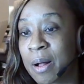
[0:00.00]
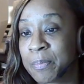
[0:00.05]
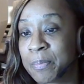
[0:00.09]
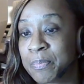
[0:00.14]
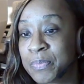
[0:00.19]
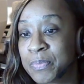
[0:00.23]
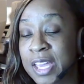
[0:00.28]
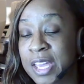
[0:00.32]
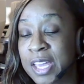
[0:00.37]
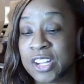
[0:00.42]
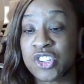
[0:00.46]

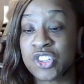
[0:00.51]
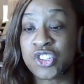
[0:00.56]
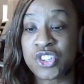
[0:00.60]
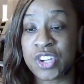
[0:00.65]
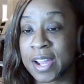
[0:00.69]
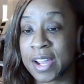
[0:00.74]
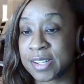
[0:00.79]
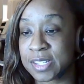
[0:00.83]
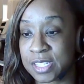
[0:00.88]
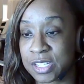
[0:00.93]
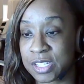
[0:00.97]

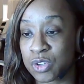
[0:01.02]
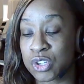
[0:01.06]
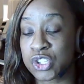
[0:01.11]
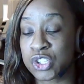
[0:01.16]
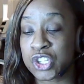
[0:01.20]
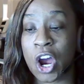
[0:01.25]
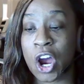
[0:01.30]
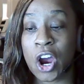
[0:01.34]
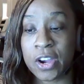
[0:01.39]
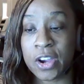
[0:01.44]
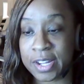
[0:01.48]
injecting or
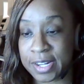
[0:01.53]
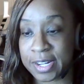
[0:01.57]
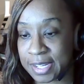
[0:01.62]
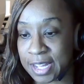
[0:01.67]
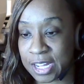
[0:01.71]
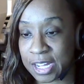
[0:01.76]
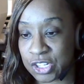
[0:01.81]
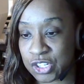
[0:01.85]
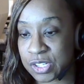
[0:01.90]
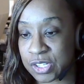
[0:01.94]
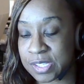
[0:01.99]
targeting, I
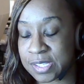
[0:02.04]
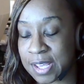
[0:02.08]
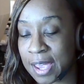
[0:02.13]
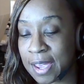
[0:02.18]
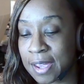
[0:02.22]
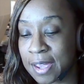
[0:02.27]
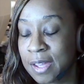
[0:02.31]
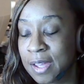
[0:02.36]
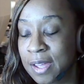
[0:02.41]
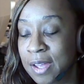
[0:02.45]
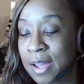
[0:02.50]
should say,
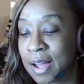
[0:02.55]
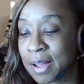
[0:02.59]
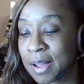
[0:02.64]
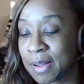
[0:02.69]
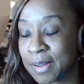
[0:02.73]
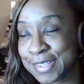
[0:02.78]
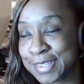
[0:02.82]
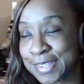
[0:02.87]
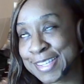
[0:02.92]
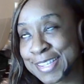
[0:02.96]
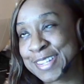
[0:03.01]
because
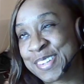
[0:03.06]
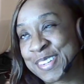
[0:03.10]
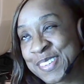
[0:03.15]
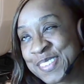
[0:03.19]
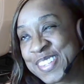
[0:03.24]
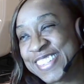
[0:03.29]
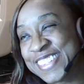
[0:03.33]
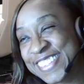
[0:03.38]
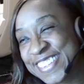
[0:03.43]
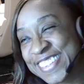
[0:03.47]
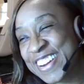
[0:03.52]
they don't
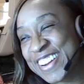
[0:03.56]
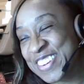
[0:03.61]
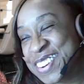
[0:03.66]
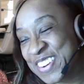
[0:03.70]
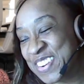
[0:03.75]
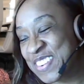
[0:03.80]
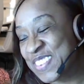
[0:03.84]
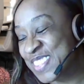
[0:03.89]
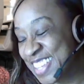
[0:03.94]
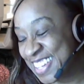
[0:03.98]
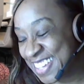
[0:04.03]
inject nerves,
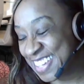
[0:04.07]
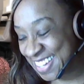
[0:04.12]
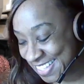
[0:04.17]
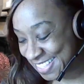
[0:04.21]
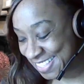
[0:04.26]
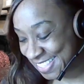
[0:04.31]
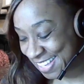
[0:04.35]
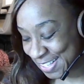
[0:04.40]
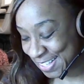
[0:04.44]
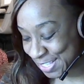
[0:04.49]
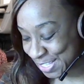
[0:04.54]
like I said.
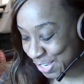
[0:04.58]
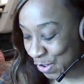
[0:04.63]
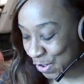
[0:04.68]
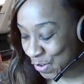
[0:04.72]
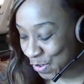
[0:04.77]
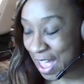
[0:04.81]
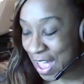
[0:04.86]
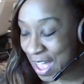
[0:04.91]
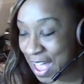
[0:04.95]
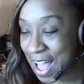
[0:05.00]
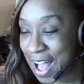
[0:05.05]
So
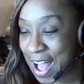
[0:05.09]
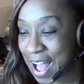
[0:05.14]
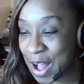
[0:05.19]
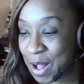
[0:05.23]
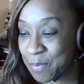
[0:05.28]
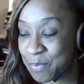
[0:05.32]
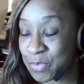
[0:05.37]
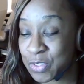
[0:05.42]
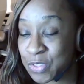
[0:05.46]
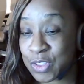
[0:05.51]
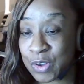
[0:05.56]

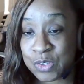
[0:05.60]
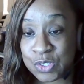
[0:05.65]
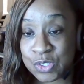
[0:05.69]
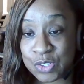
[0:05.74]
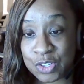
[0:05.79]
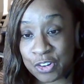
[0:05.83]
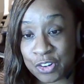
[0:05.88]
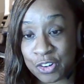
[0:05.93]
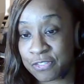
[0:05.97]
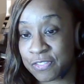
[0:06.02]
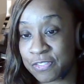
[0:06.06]
those are your
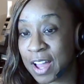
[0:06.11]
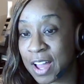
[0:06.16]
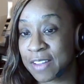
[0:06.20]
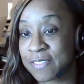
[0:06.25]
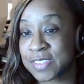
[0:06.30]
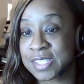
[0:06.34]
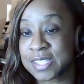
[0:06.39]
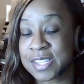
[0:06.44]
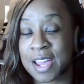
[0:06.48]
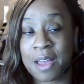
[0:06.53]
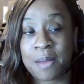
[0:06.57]
5
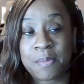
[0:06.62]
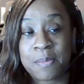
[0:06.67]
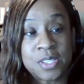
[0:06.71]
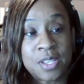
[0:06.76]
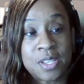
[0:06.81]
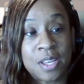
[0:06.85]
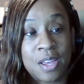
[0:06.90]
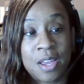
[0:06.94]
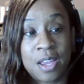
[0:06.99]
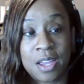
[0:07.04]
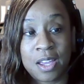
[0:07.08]
steps.
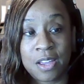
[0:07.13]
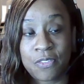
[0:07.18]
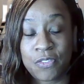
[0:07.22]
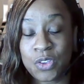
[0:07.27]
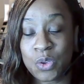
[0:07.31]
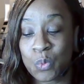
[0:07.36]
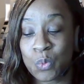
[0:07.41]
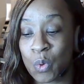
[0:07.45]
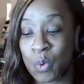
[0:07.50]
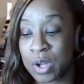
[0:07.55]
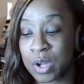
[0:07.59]
If you
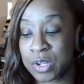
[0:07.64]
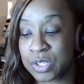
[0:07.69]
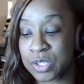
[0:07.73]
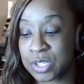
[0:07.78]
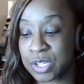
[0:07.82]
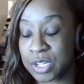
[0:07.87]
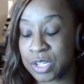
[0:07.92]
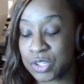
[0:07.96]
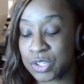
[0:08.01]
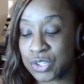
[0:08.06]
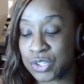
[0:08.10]
want to
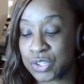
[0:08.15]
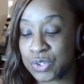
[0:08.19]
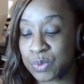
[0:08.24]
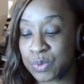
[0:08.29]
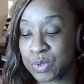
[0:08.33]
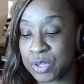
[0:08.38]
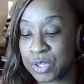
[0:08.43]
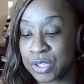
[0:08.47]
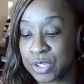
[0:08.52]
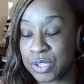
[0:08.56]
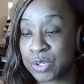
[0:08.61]
ensure
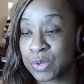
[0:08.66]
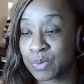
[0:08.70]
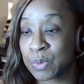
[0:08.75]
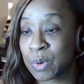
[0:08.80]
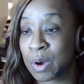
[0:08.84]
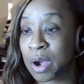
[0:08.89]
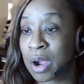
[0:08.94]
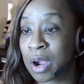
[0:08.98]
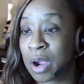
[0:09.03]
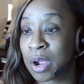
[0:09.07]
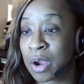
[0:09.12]
you
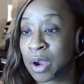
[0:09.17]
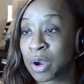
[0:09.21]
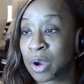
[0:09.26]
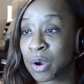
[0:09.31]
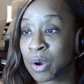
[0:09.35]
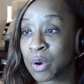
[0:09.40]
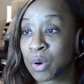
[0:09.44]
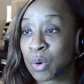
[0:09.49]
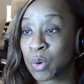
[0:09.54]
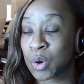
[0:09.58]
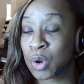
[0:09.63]
are
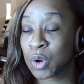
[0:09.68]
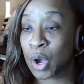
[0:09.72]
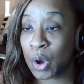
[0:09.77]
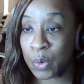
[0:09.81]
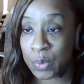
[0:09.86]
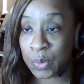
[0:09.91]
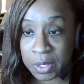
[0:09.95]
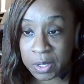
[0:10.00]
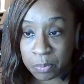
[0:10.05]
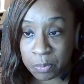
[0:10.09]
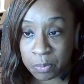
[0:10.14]
coding
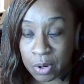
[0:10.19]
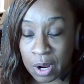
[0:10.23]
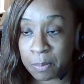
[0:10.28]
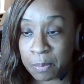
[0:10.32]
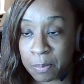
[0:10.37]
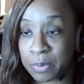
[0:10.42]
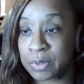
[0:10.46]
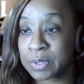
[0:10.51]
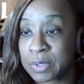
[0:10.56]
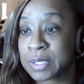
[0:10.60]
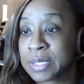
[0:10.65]

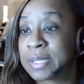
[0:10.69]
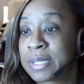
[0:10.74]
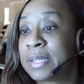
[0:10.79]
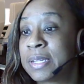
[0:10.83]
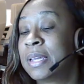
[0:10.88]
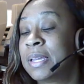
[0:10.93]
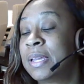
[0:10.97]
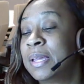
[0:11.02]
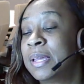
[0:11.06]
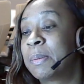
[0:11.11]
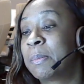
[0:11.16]
properly,
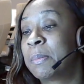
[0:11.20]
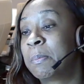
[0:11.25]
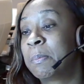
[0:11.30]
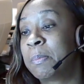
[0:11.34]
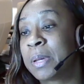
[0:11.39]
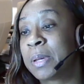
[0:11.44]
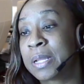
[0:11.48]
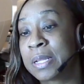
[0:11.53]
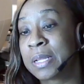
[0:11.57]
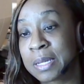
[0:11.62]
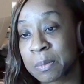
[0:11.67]

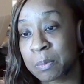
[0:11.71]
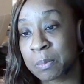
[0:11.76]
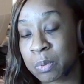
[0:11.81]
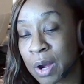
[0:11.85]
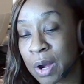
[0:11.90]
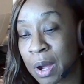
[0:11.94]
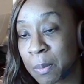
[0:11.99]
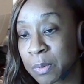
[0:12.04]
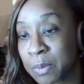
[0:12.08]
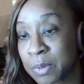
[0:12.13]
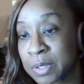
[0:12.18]
billing
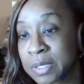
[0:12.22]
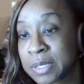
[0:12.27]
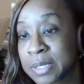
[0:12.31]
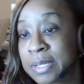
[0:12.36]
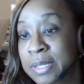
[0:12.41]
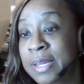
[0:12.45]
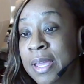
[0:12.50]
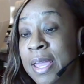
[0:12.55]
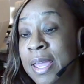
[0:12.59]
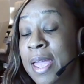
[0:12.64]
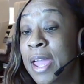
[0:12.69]
properly,
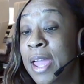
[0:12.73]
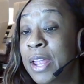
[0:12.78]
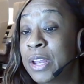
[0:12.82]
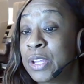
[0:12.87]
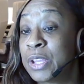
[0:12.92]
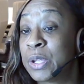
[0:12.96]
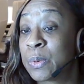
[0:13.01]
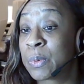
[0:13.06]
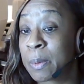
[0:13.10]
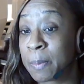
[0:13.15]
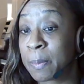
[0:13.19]
and you are
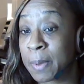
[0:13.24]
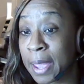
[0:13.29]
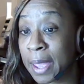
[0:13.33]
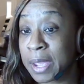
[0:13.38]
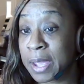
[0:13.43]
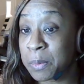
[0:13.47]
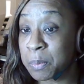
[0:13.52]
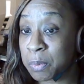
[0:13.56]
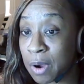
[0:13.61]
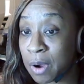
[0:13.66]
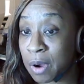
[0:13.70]
paid
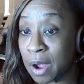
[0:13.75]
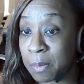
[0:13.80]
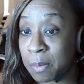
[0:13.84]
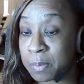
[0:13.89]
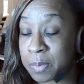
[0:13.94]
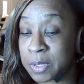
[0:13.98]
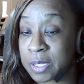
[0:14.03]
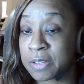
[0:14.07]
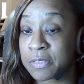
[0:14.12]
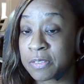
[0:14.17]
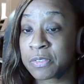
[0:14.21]
promptly for